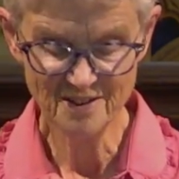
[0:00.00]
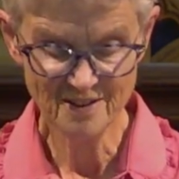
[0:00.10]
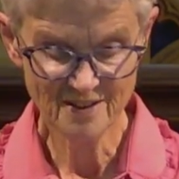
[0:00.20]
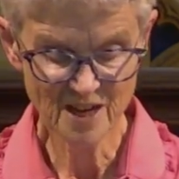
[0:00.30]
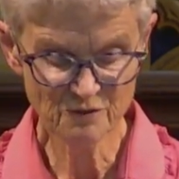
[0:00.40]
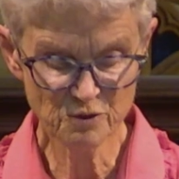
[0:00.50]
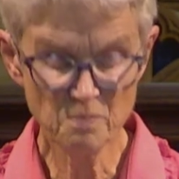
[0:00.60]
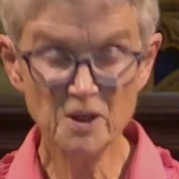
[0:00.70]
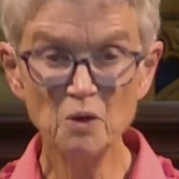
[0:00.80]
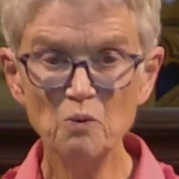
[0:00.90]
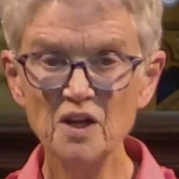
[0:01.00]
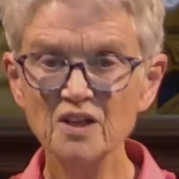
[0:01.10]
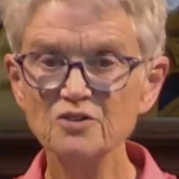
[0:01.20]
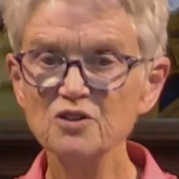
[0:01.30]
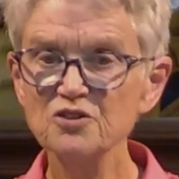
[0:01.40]
and for being willing
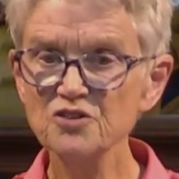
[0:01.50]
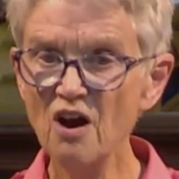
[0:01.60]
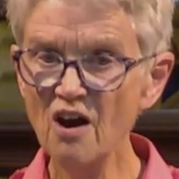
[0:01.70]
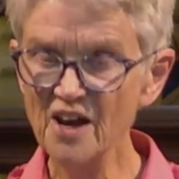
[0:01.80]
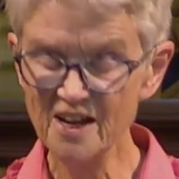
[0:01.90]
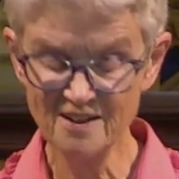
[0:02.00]
to die